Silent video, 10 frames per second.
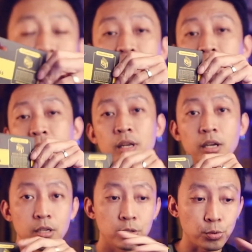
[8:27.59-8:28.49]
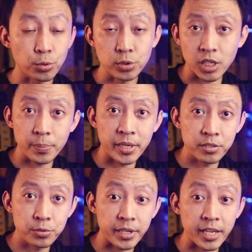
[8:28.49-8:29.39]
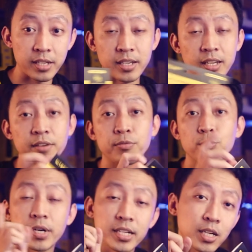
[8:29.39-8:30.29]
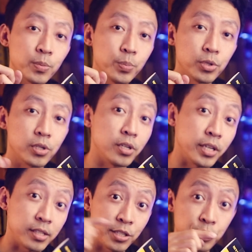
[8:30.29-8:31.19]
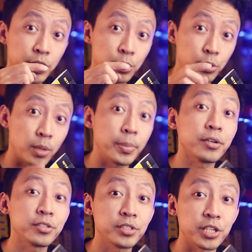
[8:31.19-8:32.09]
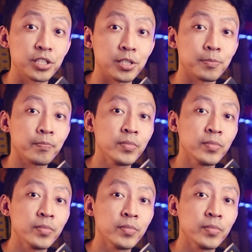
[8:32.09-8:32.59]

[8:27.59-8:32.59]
chain two solar panels together and have one output connecting straight to your power station.